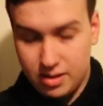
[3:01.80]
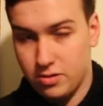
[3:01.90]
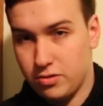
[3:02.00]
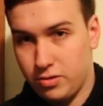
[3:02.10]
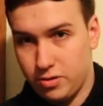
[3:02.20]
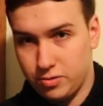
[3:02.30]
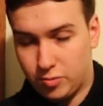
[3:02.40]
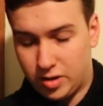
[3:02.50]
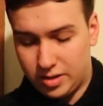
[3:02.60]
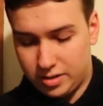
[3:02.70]
You can only use
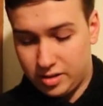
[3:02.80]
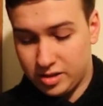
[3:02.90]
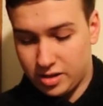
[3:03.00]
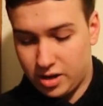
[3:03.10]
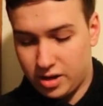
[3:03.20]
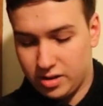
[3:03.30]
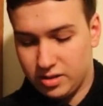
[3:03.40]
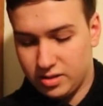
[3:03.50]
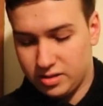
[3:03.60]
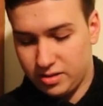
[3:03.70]
1 of this card's
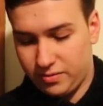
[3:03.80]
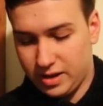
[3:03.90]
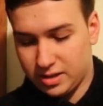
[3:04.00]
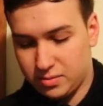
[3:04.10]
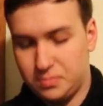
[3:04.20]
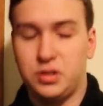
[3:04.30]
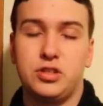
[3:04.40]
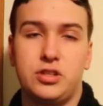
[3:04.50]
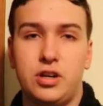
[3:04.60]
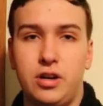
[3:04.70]
effects per
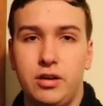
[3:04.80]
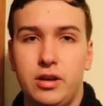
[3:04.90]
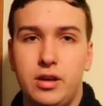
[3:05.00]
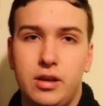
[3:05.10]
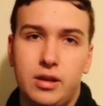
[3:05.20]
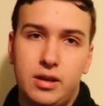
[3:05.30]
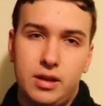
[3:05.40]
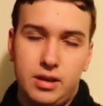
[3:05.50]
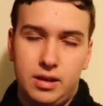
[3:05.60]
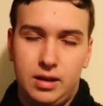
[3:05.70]
turn.
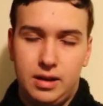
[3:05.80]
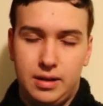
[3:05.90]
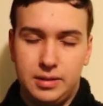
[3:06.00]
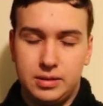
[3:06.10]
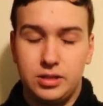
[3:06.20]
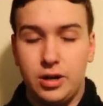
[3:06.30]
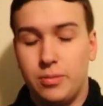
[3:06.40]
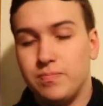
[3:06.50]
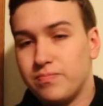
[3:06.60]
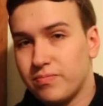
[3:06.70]

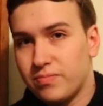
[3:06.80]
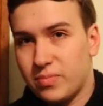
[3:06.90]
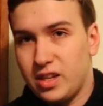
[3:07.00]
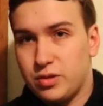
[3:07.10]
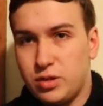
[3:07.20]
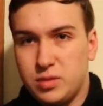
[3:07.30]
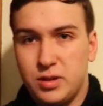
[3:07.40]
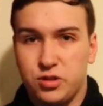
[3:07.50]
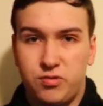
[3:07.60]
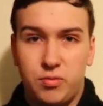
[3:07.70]
So this one's
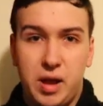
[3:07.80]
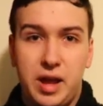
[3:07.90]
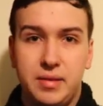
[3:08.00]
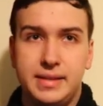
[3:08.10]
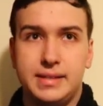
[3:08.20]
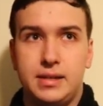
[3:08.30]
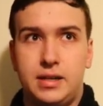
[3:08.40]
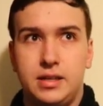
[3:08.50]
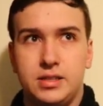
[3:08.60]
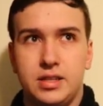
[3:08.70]
special from hand.
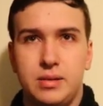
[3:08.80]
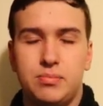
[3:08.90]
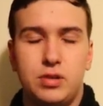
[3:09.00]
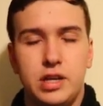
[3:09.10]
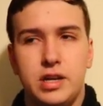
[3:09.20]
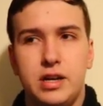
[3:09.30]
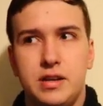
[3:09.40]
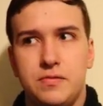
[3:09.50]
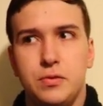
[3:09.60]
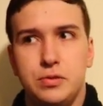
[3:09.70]
Honestly, pretty good
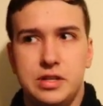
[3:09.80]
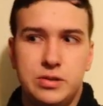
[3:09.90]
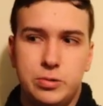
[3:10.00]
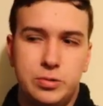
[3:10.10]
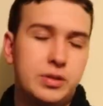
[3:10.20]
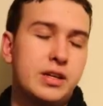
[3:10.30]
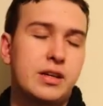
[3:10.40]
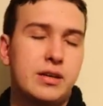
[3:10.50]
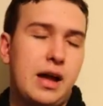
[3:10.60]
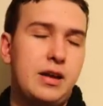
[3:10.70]
if you did
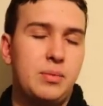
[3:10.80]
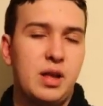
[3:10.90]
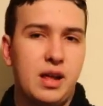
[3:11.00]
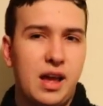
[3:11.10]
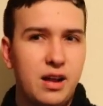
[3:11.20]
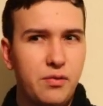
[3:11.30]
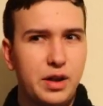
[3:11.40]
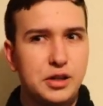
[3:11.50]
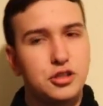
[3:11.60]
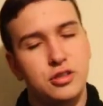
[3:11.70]
end up getting hand
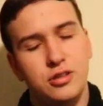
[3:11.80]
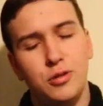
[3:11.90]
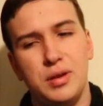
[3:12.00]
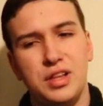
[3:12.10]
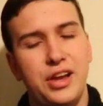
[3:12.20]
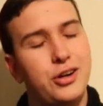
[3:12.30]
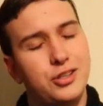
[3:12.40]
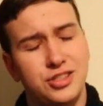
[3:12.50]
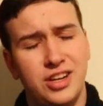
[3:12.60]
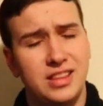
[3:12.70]
advantage. A little bit later,
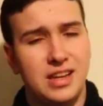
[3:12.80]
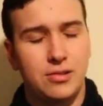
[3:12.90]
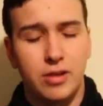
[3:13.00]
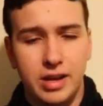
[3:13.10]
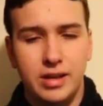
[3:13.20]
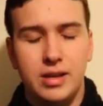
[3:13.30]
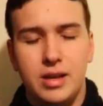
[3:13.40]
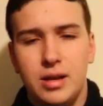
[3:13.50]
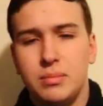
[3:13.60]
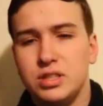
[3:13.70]
it's not that great,
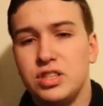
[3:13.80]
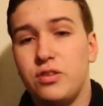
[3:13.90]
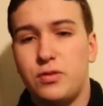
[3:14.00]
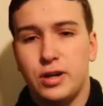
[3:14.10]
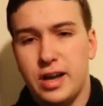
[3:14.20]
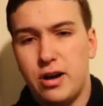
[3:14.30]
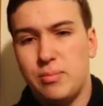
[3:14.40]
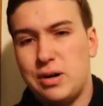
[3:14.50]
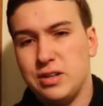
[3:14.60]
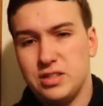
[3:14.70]
but still for a
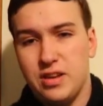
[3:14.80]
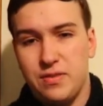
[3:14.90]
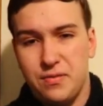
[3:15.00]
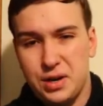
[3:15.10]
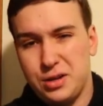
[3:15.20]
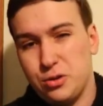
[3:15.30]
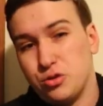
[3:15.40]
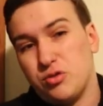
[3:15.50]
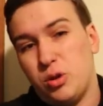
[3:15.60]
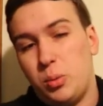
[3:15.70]
counterpart, it's definitely very
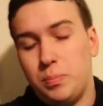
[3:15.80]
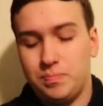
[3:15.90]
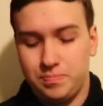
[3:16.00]
useful.